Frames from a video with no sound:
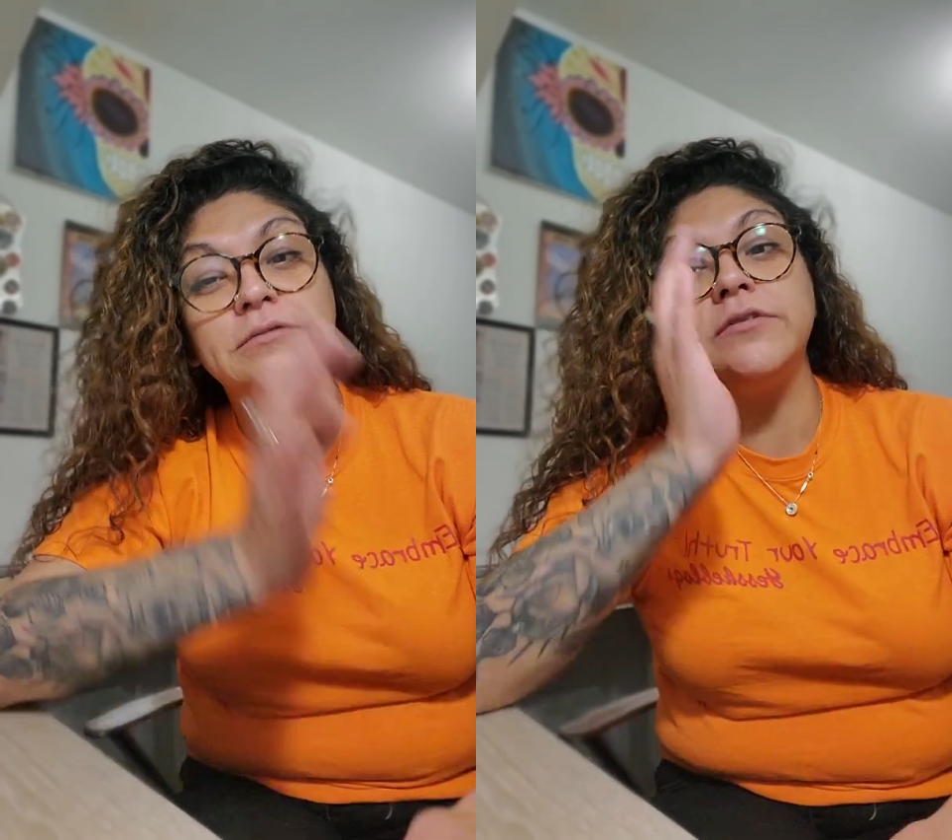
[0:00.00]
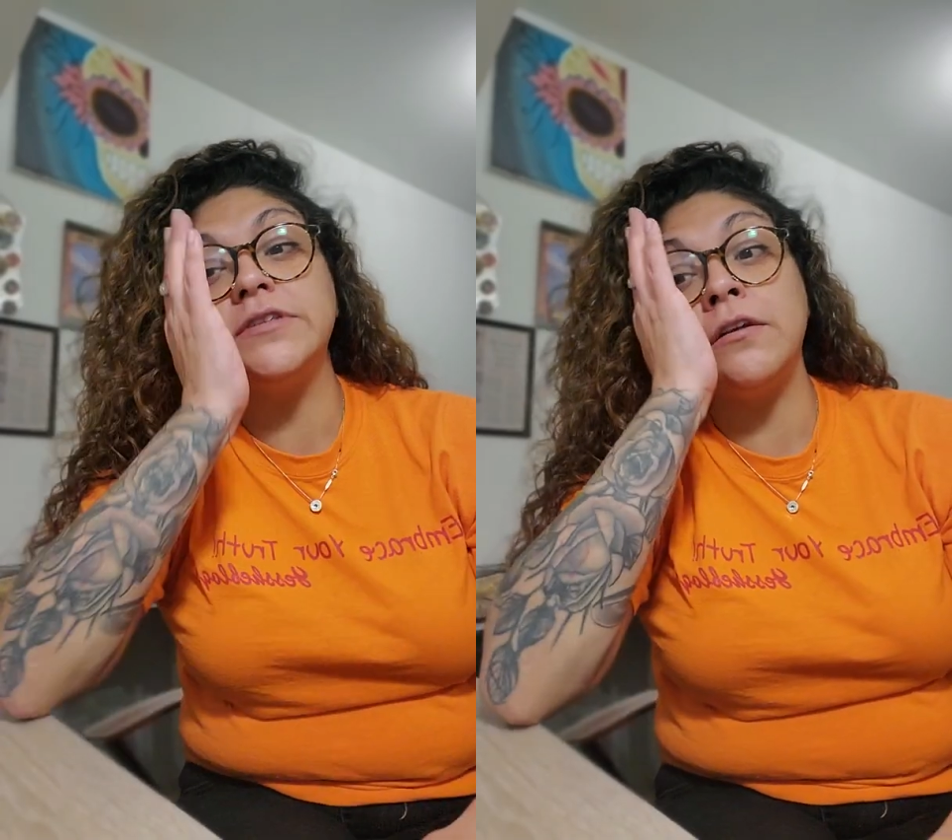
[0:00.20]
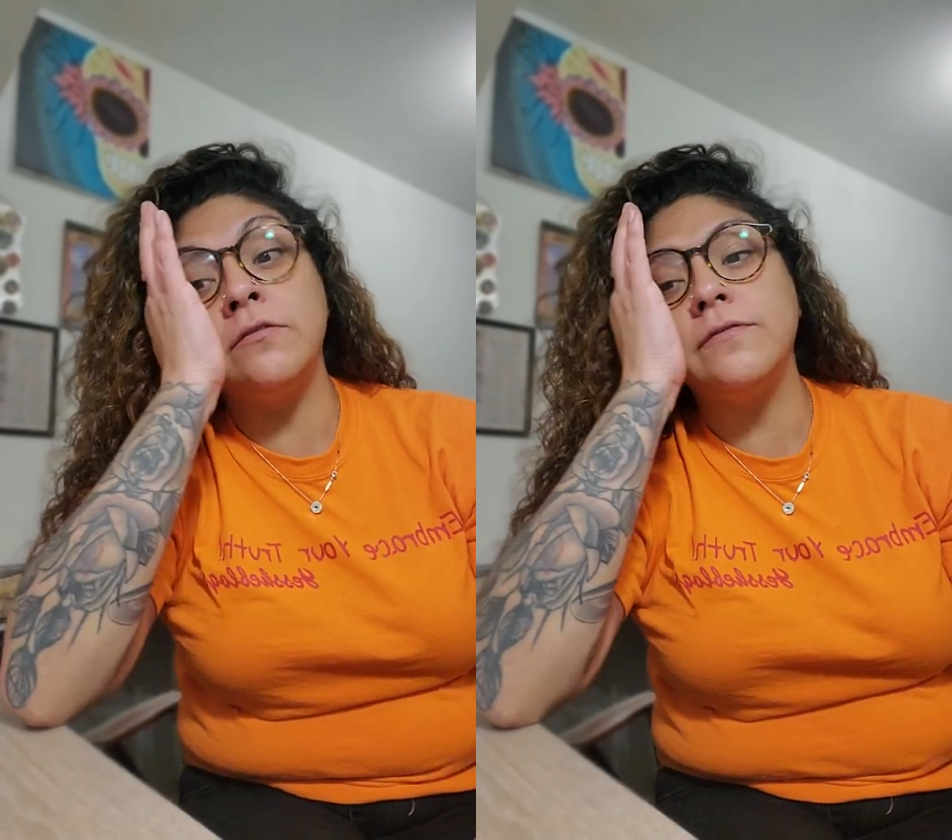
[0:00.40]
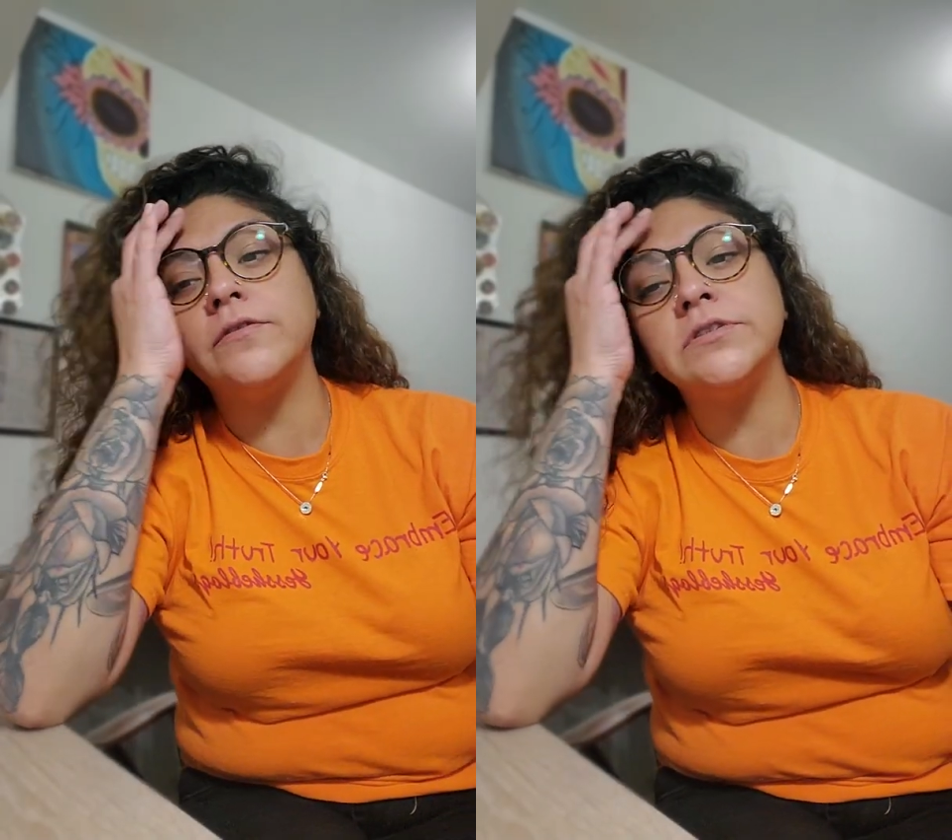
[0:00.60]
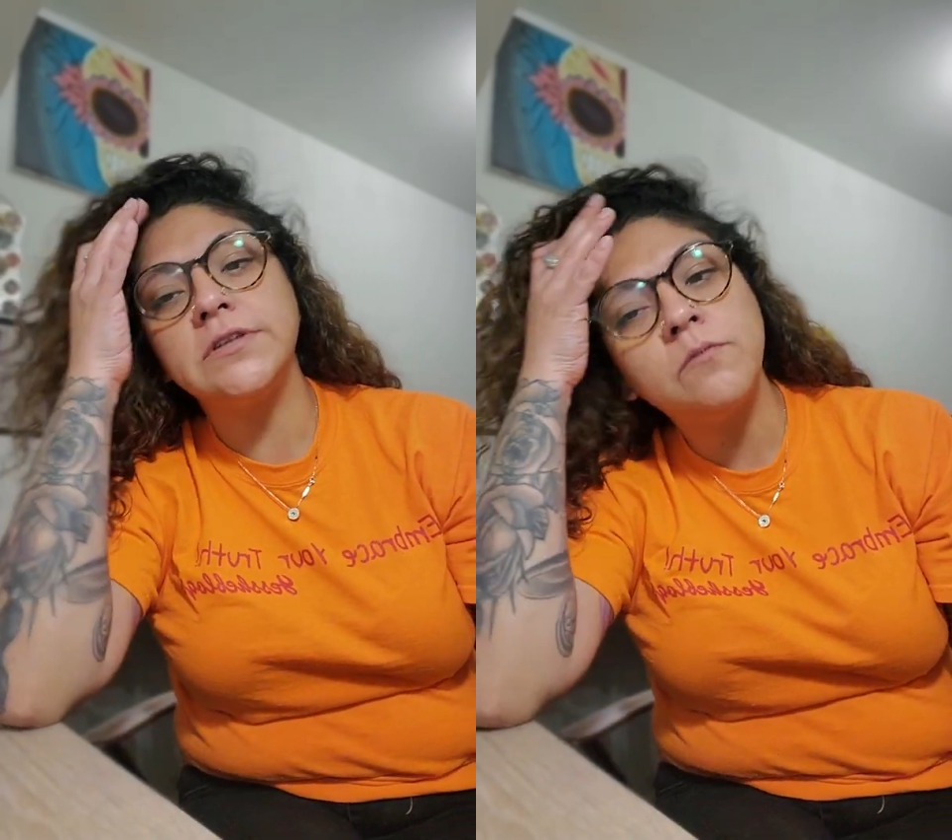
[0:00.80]
Settle
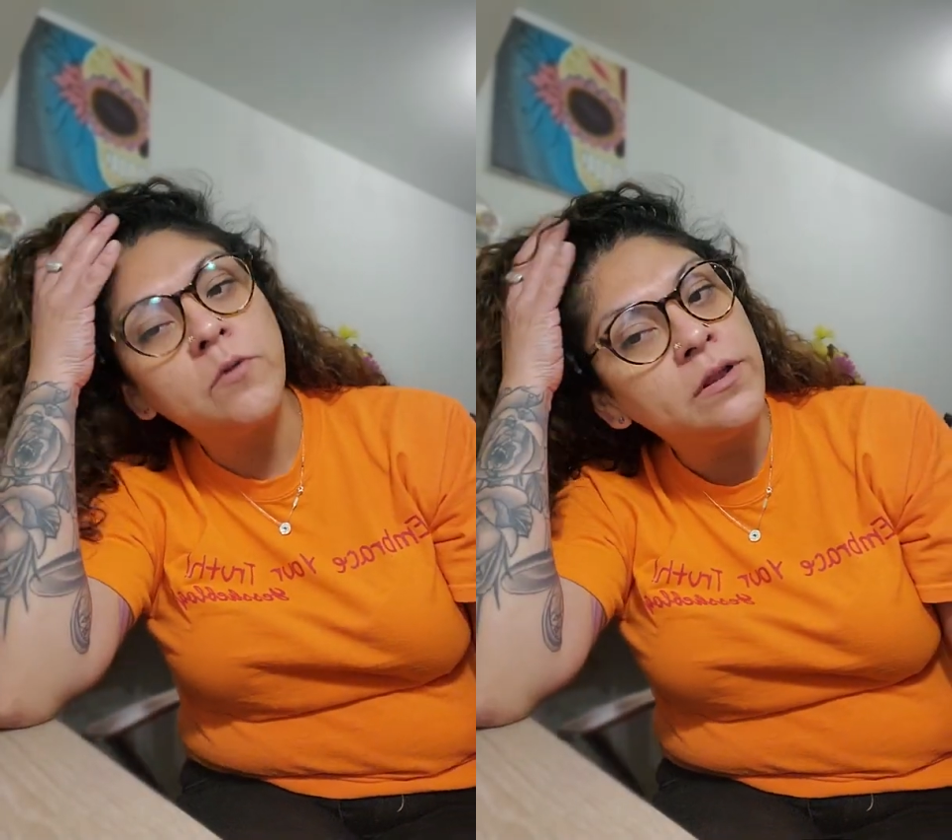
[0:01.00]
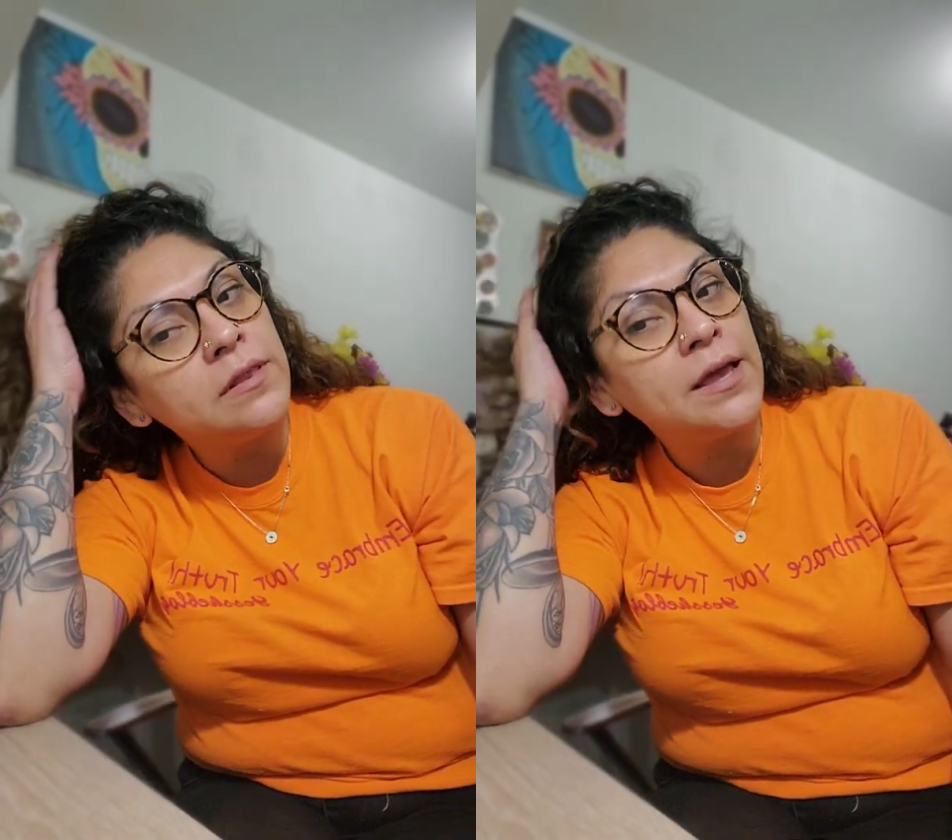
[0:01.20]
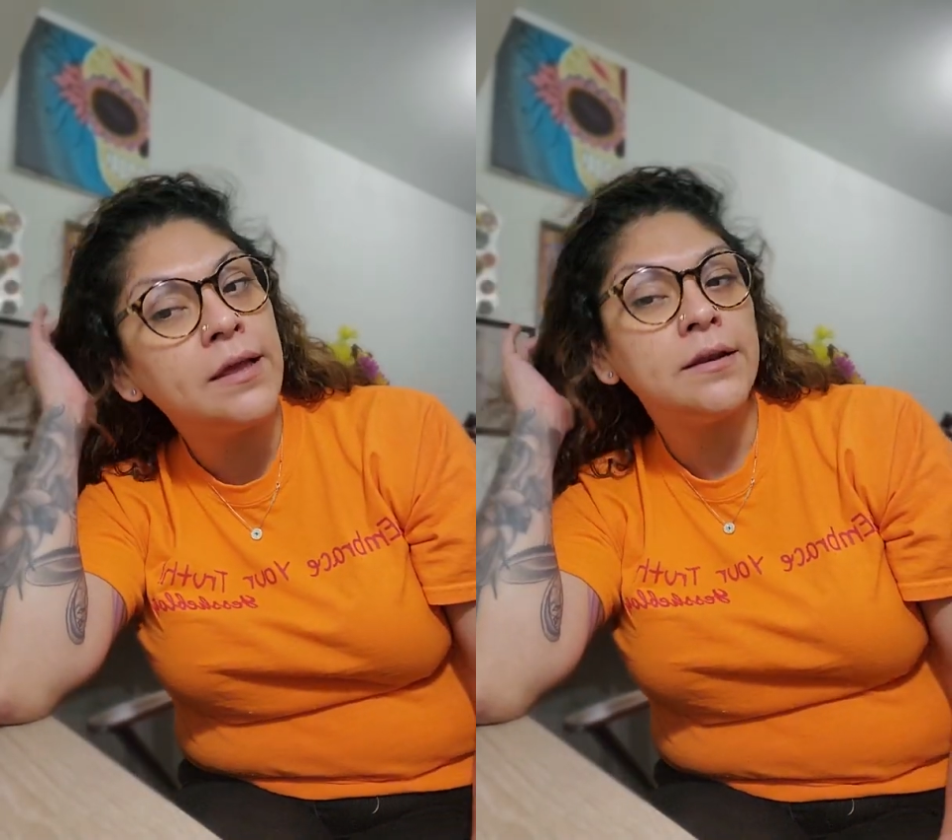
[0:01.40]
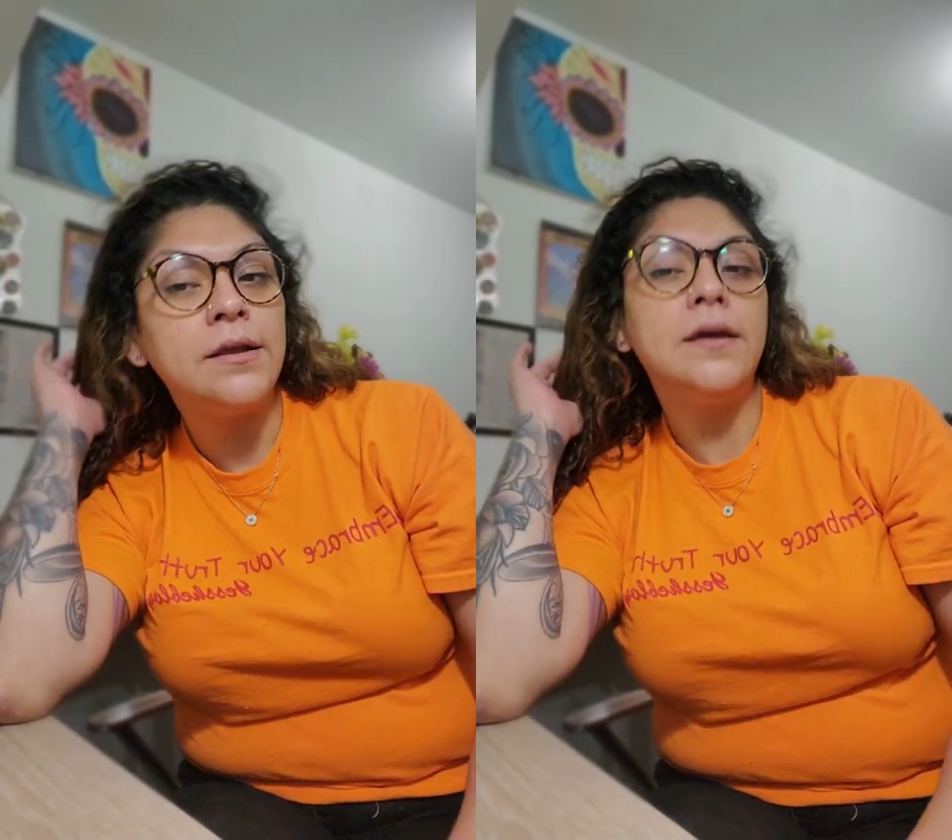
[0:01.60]
for someone that